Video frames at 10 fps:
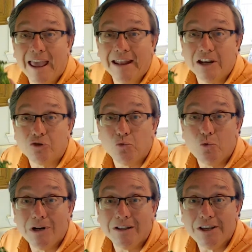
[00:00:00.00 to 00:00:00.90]
And it's
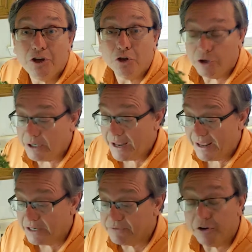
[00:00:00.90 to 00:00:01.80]
really good,
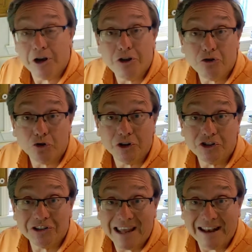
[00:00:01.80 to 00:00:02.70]
it's very
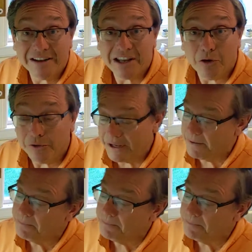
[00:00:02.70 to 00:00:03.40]
nutritious, and it's healthy.